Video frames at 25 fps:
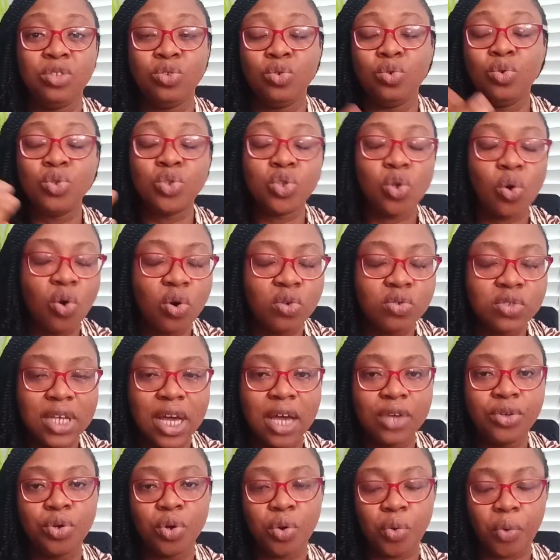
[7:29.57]
Don't
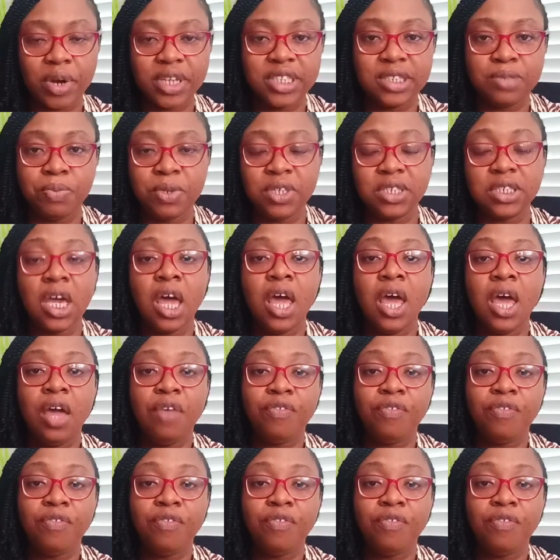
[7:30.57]
alter your recipes.